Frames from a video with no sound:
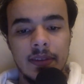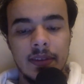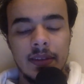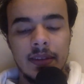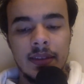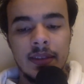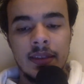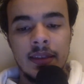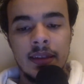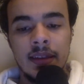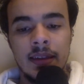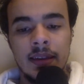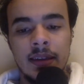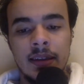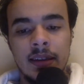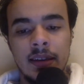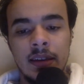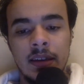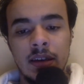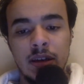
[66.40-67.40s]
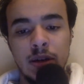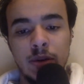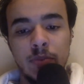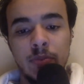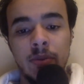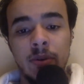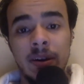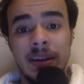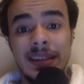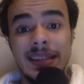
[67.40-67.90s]
Then
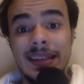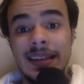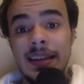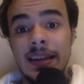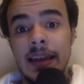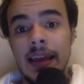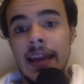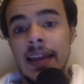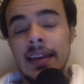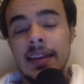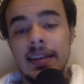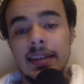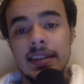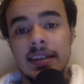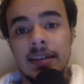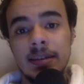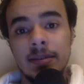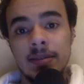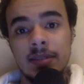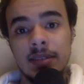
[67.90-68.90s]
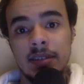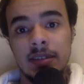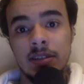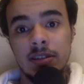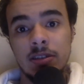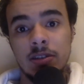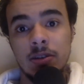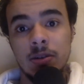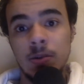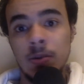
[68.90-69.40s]
Brighton ended Chelsea's
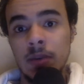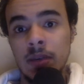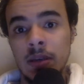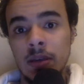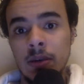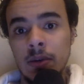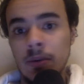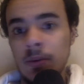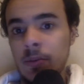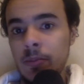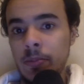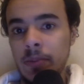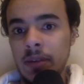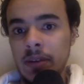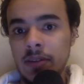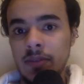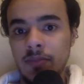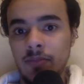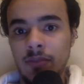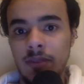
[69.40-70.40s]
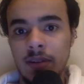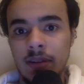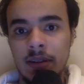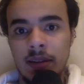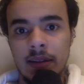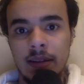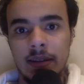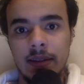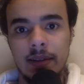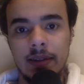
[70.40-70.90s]
2-year unbeaten run
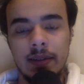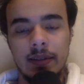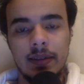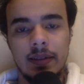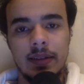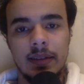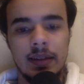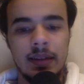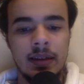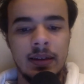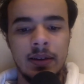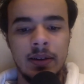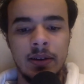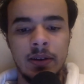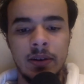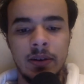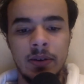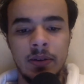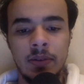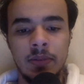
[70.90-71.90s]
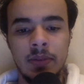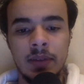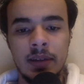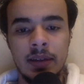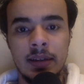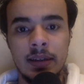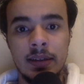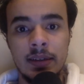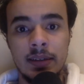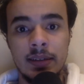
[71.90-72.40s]
at home
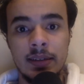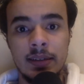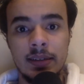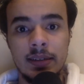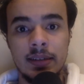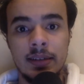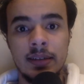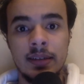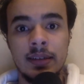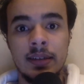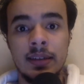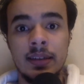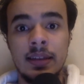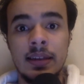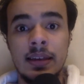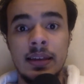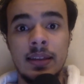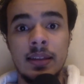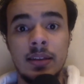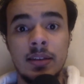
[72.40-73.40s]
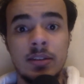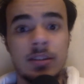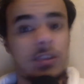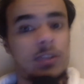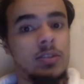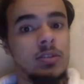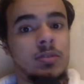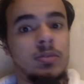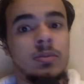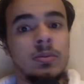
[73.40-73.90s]
and their
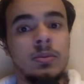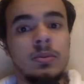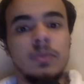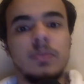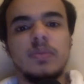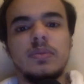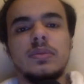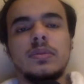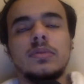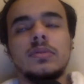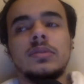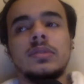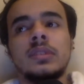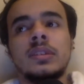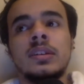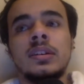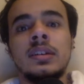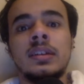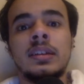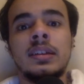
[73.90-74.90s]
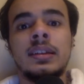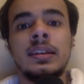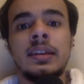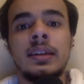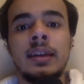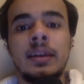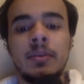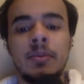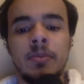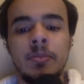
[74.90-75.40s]
32 league
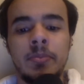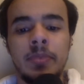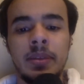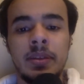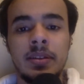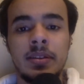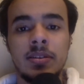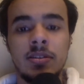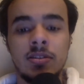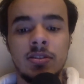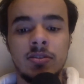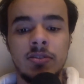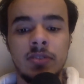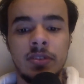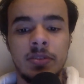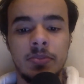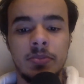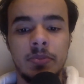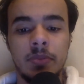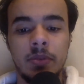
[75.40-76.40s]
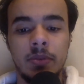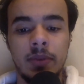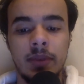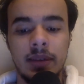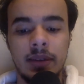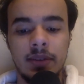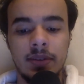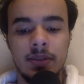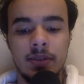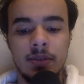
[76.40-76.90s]
game unbeaten stretch by winning
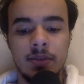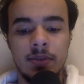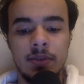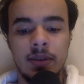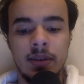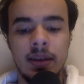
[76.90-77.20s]
2-1.